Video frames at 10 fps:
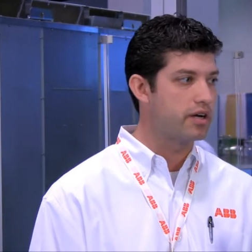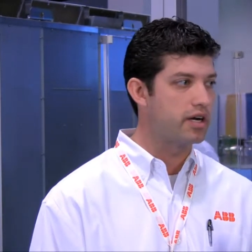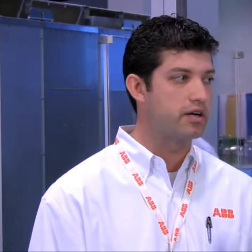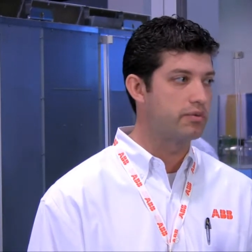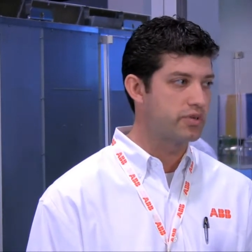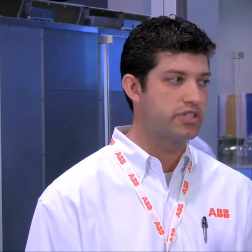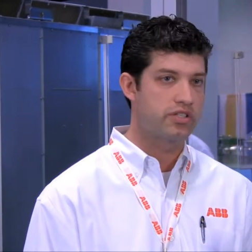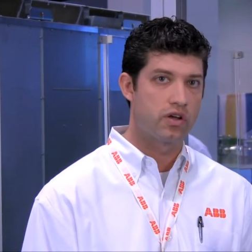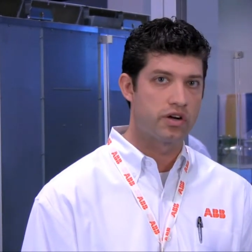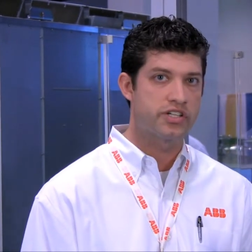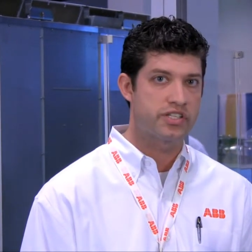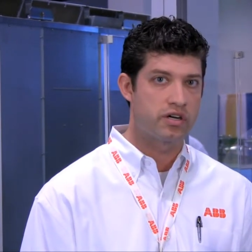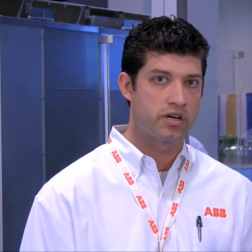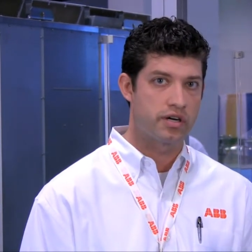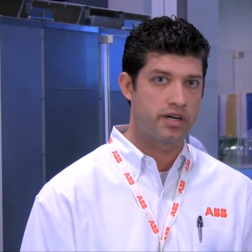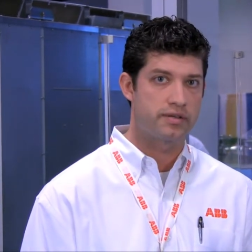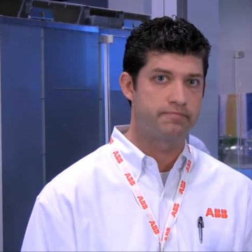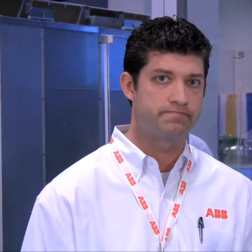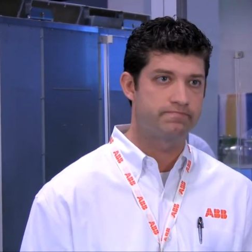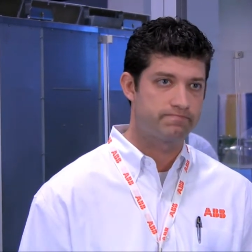uh, which is the largest in our
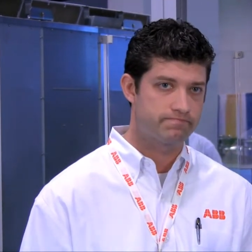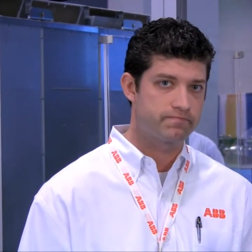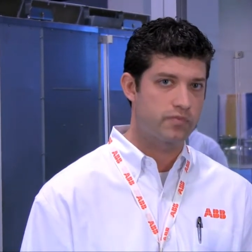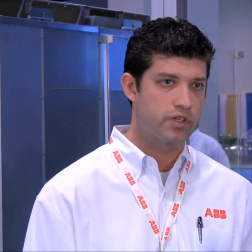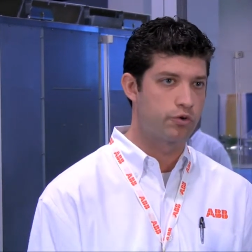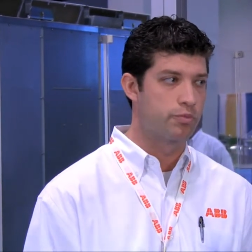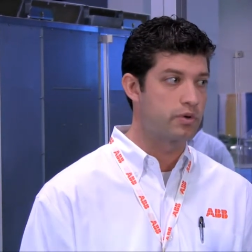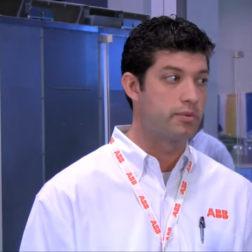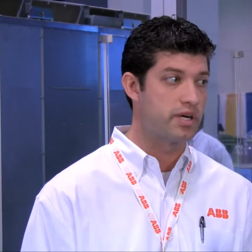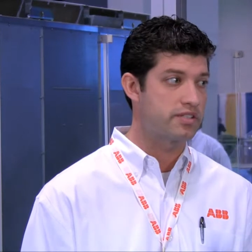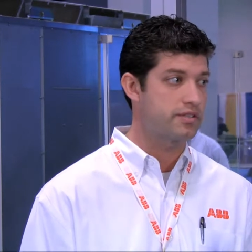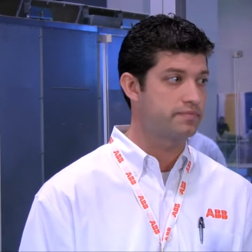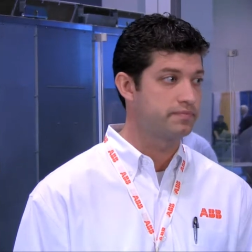uh, group of robots.